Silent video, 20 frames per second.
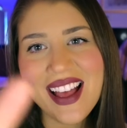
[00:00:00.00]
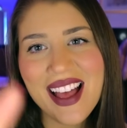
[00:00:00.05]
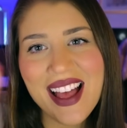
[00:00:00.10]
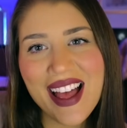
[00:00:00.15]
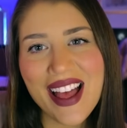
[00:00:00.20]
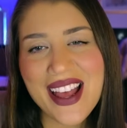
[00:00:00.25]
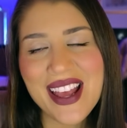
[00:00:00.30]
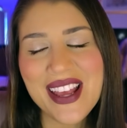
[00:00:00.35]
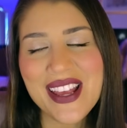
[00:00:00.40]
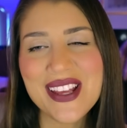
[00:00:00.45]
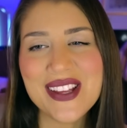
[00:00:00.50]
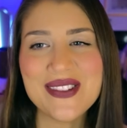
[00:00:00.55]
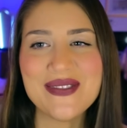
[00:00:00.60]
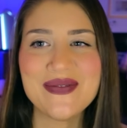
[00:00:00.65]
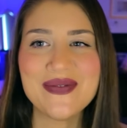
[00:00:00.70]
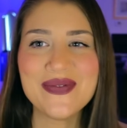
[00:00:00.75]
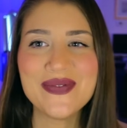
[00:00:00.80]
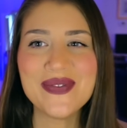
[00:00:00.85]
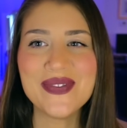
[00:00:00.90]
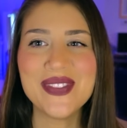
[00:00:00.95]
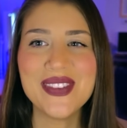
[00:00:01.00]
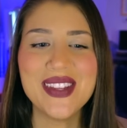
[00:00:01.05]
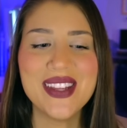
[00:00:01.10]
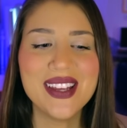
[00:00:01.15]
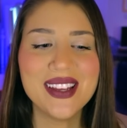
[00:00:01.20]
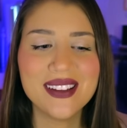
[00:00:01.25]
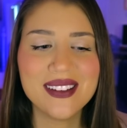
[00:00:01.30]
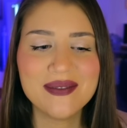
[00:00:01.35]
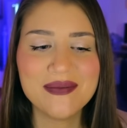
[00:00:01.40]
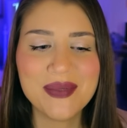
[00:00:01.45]
Hi.
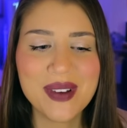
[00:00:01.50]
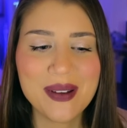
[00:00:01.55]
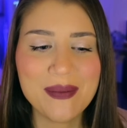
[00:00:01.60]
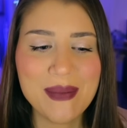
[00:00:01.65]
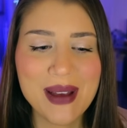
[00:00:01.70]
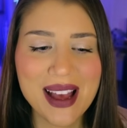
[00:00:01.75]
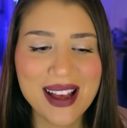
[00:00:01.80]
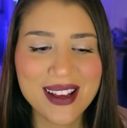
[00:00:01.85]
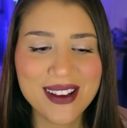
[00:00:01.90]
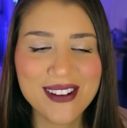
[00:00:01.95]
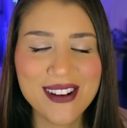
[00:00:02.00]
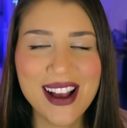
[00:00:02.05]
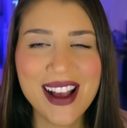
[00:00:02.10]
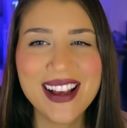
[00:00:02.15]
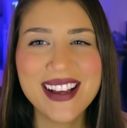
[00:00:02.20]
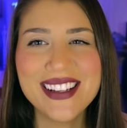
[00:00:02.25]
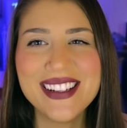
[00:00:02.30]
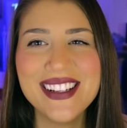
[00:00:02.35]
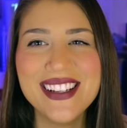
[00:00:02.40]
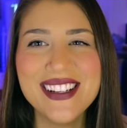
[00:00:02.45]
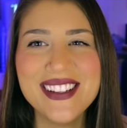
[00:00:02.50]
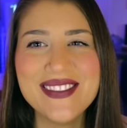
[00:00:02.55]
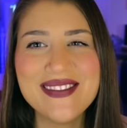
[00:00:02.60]
My back cracked.